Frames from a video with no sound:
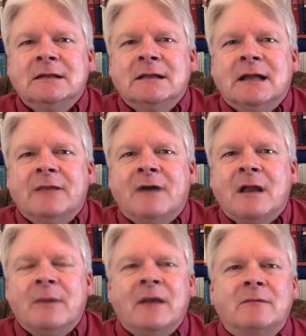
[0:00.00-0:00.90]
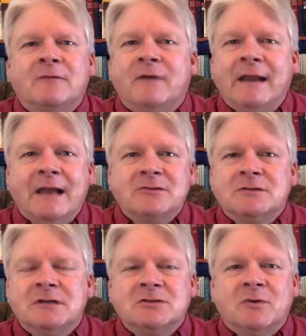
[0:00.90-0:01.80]
I thought about the financial
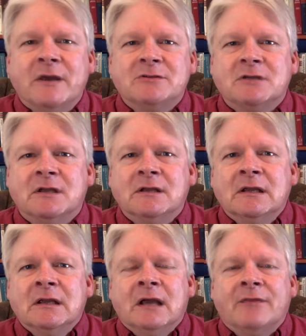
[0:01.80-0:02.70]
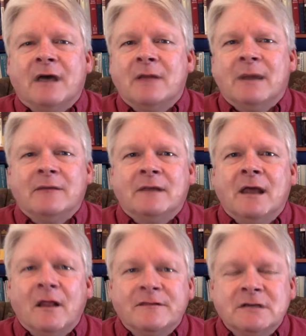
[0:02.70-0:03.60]
situation. I thought about the
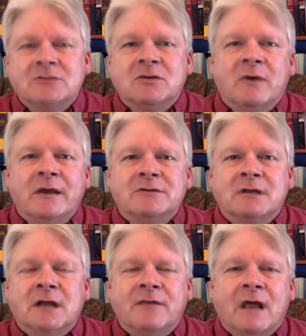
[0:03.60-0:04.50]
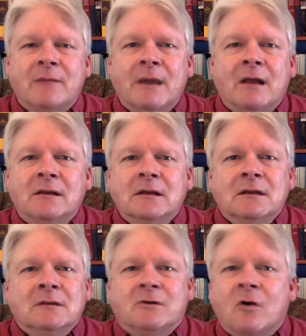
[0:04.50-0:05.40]
health situation. I thought about
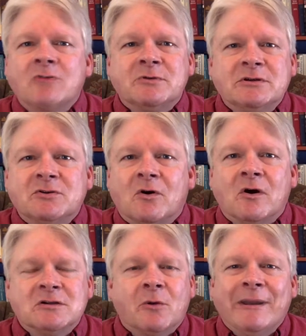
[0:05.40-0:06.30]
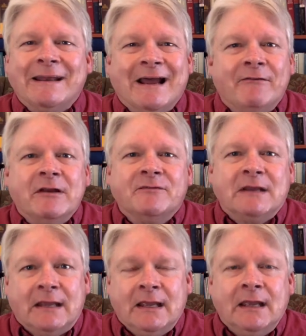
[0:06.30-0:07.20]
grocery stores. Are we going to have enough
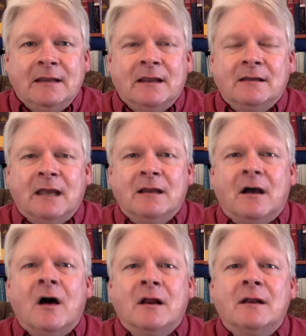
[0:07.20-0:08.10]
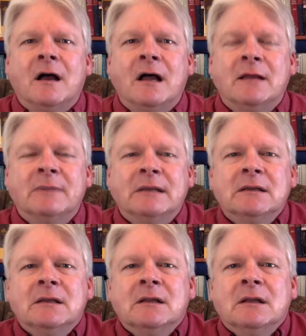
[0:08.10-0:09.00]
to eat? And on and on.
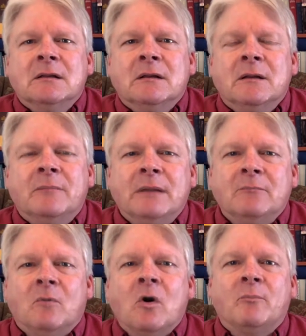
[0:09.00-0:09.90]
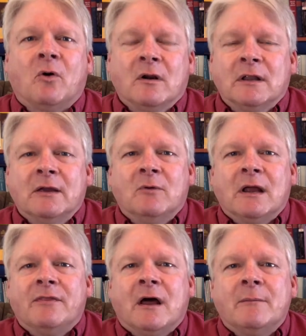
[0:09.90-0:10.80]
But more importantly, what
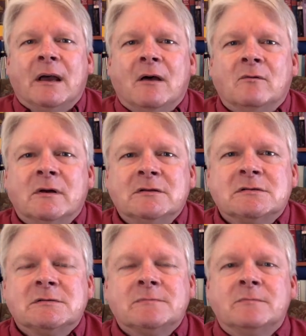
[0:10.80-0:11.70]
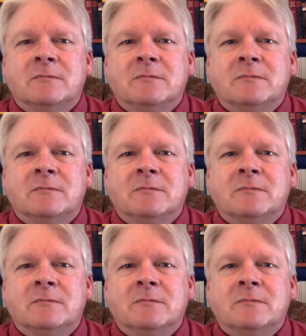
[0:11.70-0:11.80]
I thought about was